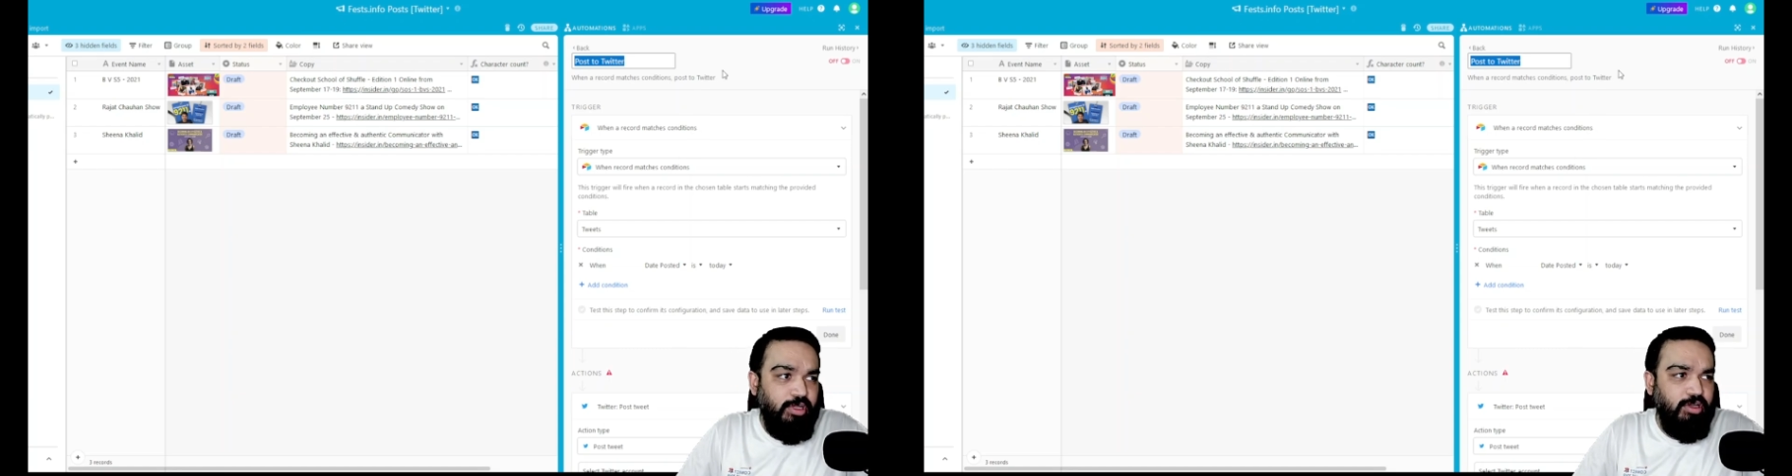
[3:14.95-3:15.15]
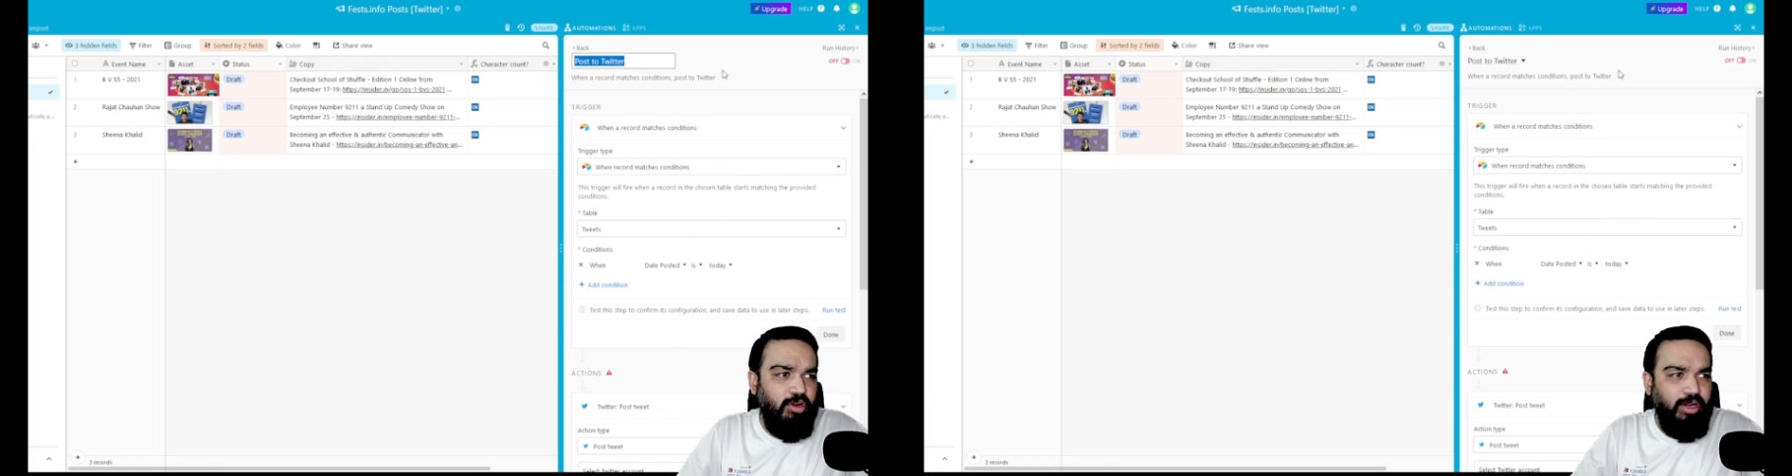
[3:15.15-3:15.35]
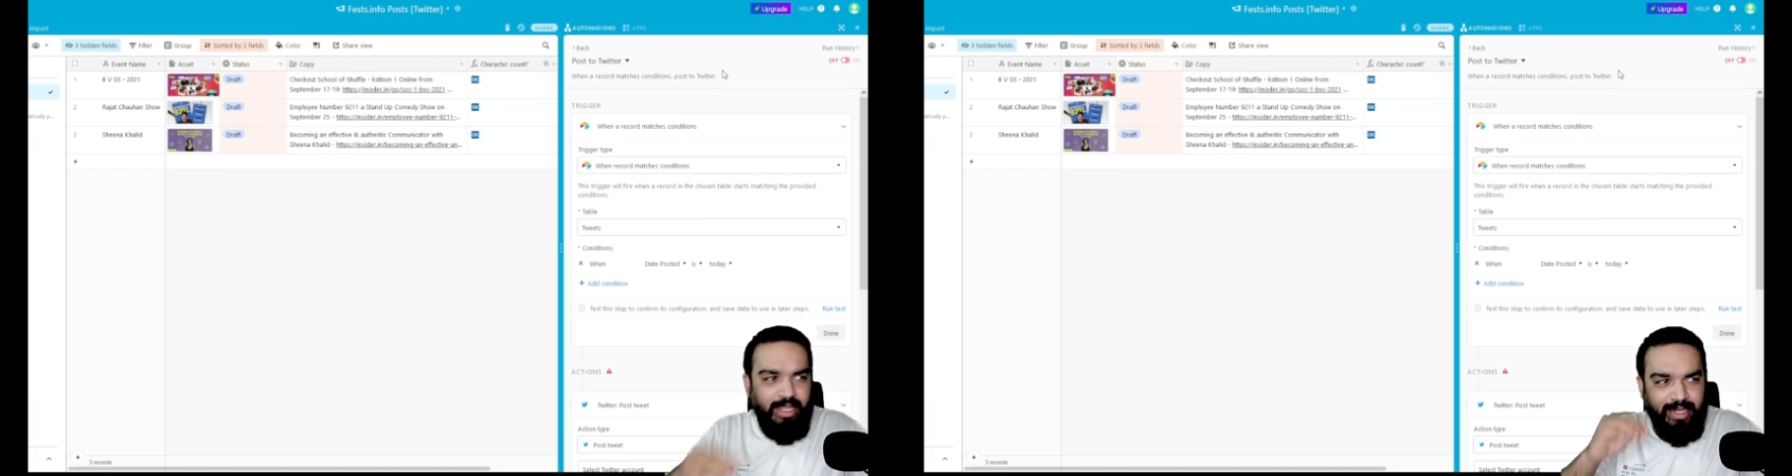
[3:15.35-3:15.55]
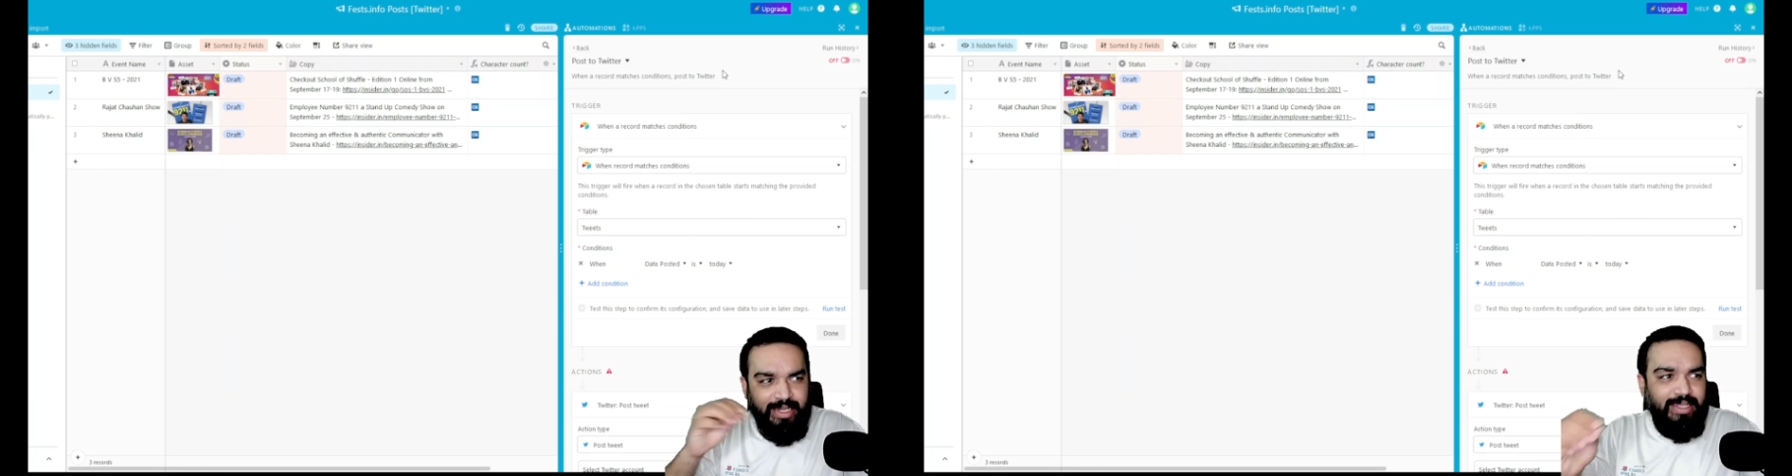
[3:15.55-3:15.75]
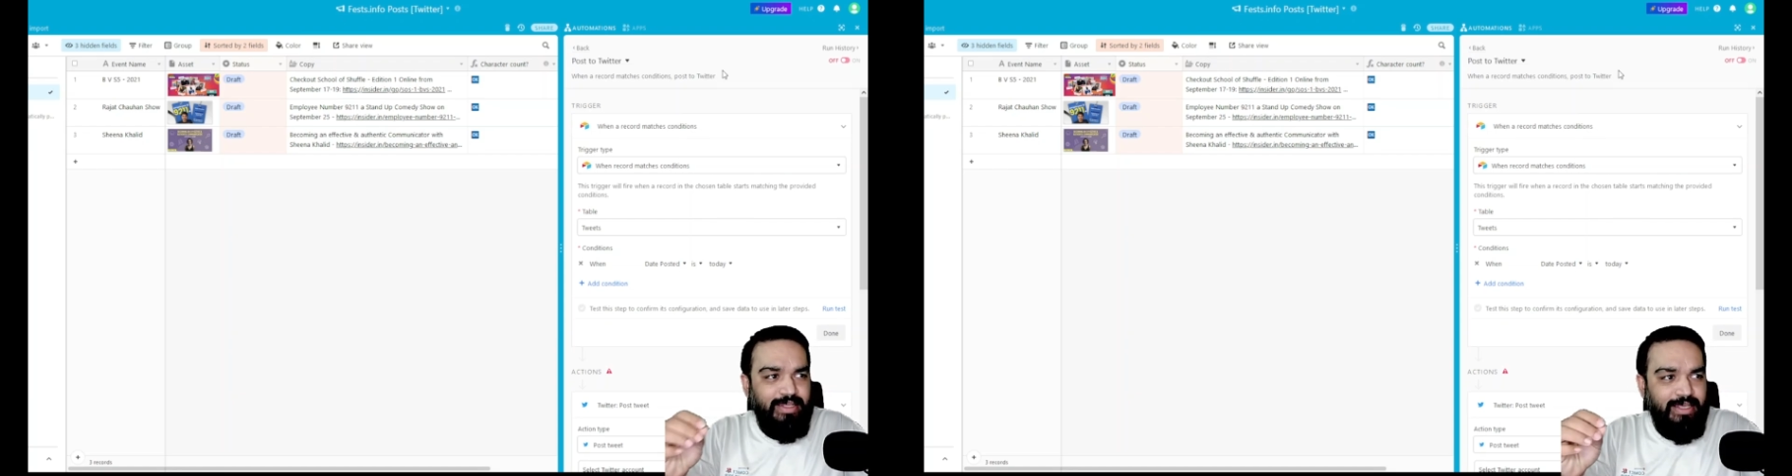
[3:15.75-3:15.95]
or
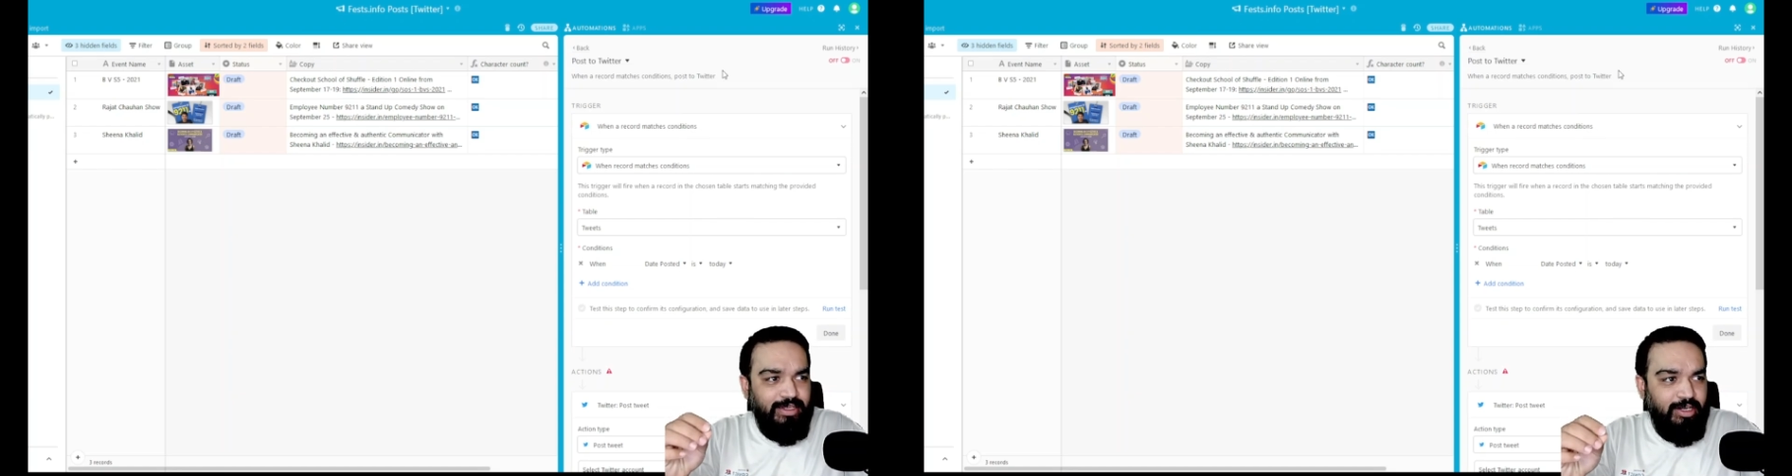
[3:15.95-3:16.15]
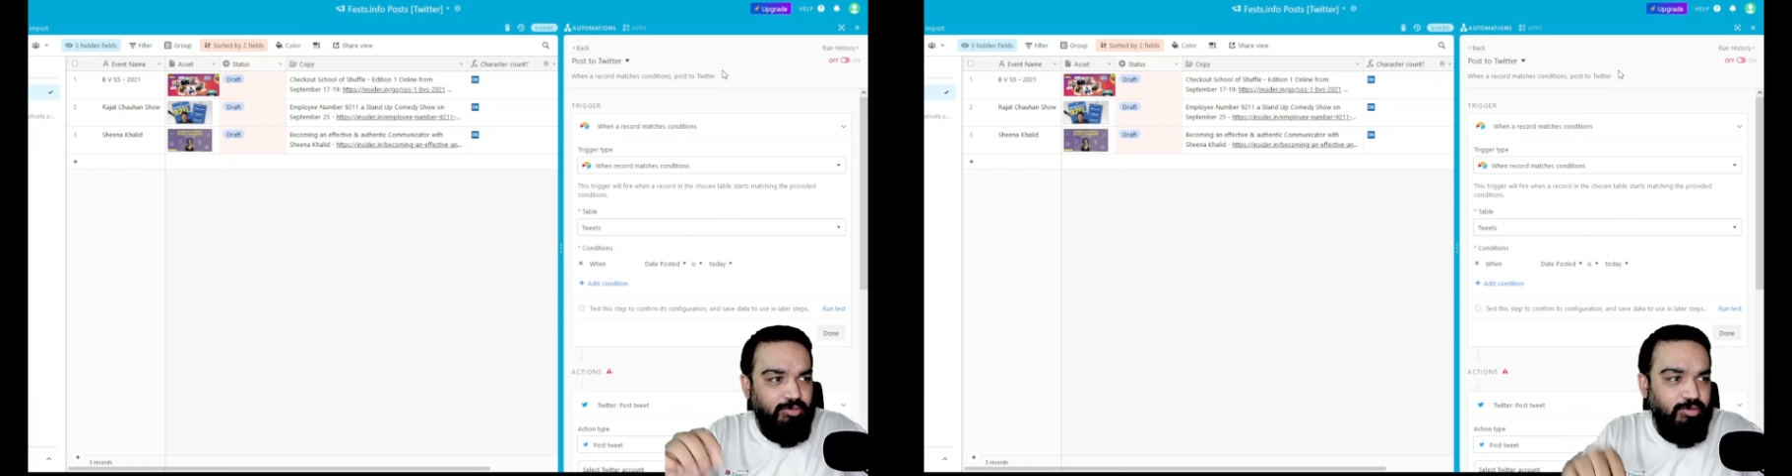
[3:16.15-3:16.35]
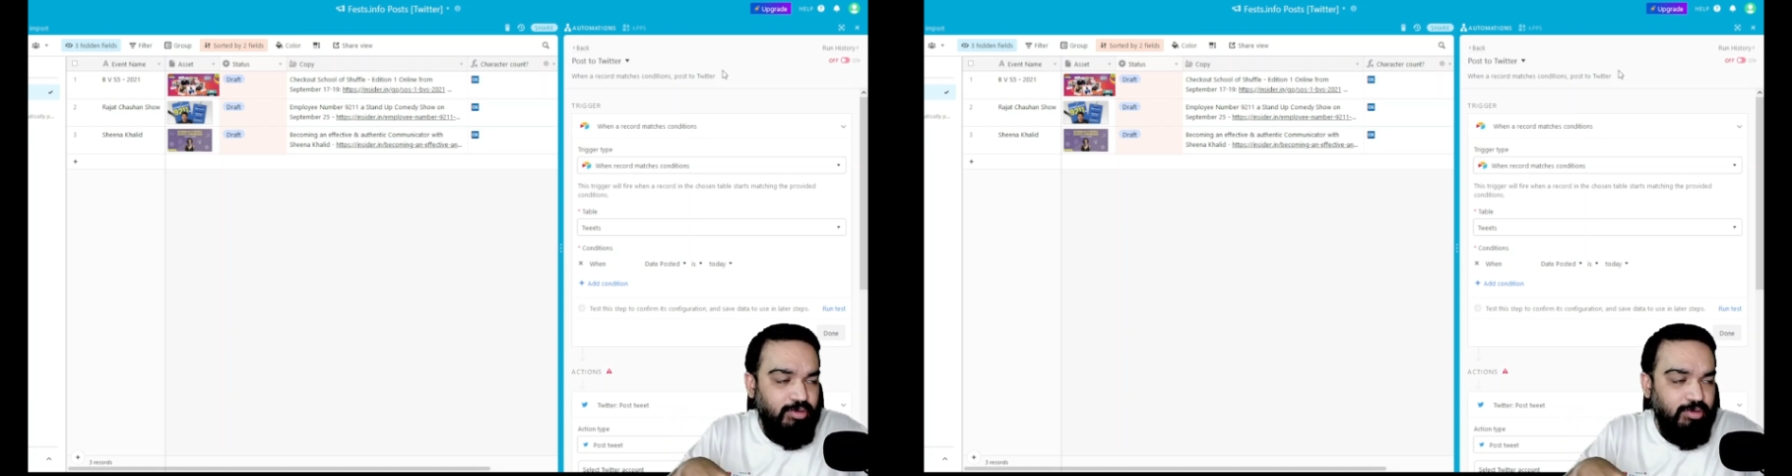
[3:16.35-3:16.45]
anything that you